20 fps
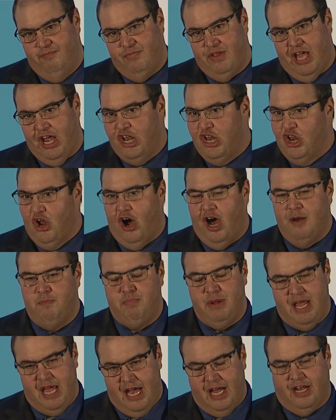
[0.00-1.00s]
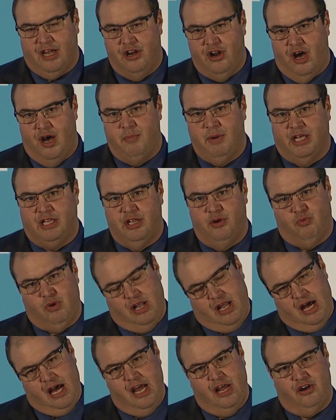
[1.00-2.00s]
and not be economically
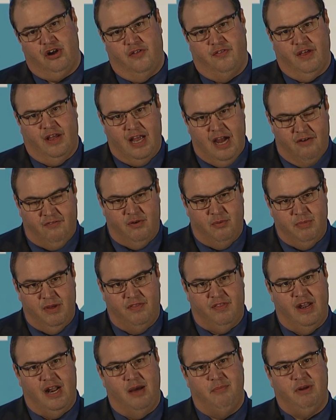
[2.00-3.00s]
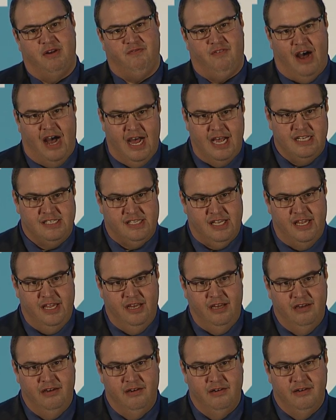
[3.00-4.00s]
reliant on the government that I'm
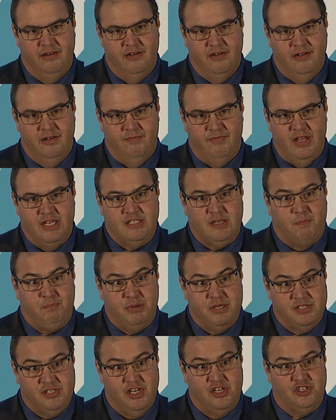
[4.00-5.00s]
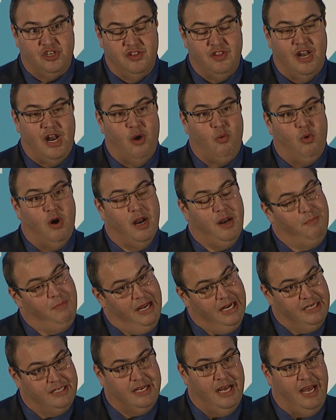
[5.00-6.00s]
advising is a position that I want to
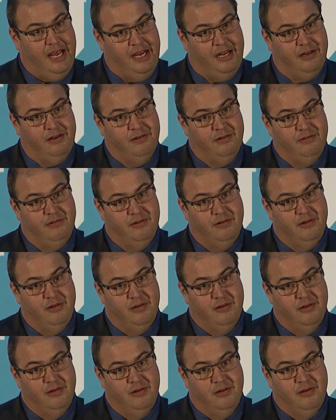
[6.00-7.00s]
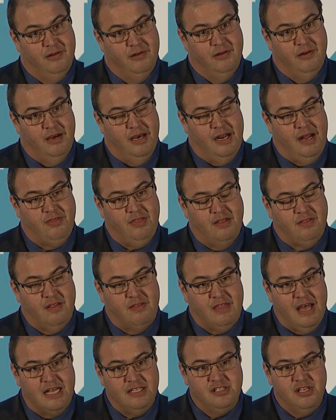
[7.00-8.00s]
maintain. And I think that
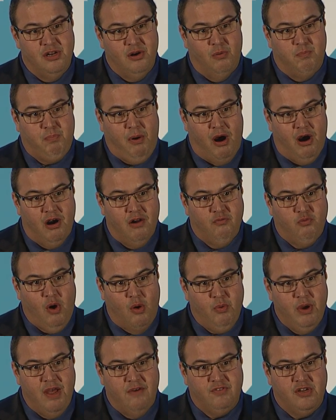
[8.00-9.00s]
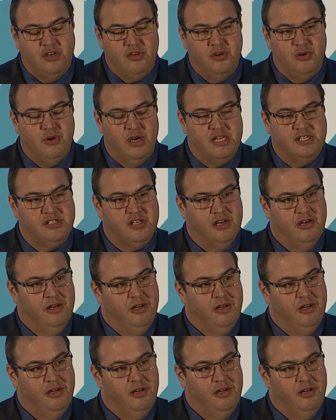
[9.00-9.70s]
that's, you know, part of what we have to do as